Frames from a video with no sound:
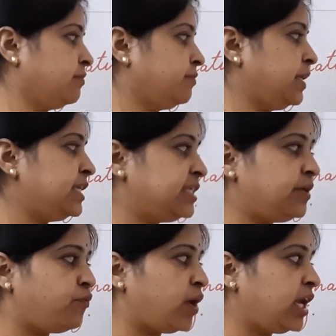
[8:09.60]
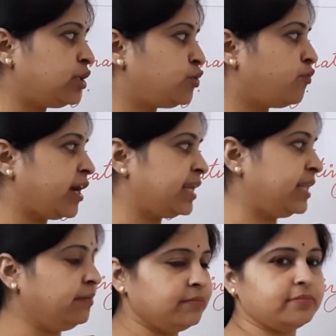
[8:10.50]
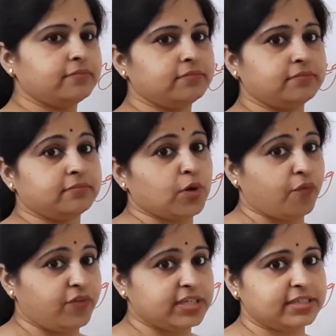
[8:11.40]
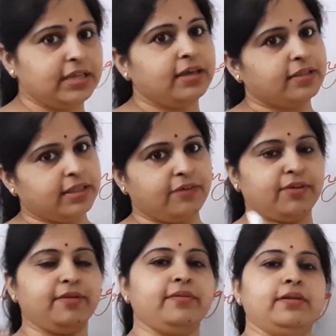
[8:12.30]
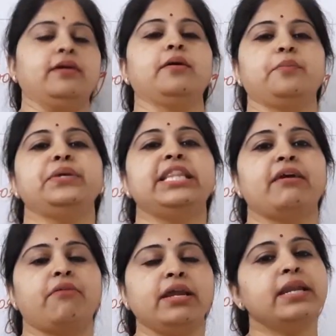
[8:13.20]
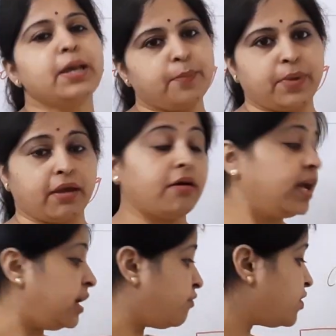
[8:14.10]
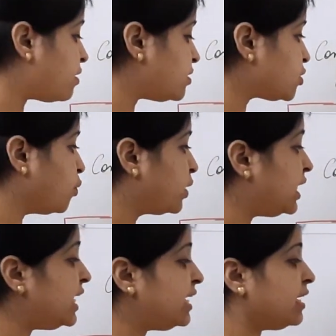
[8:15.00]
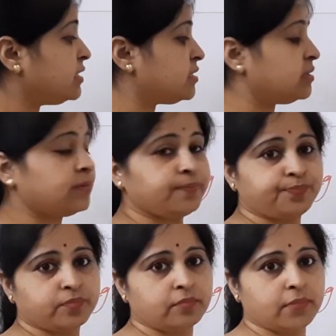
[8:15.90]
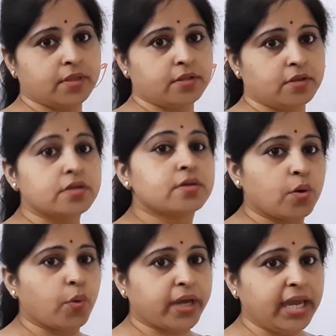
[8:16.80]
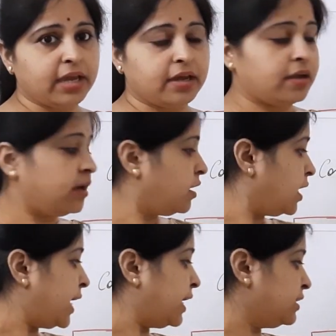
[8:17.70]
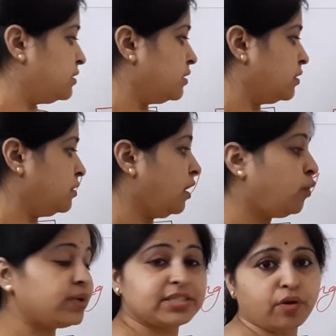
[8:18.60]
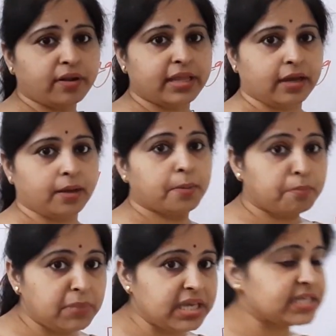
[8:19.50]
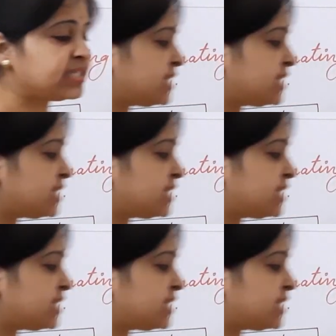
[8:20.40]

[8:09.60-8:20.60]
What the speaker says: easy way to find them, obviously they will be there in pair. If there is only yet, okay, and though is not there, means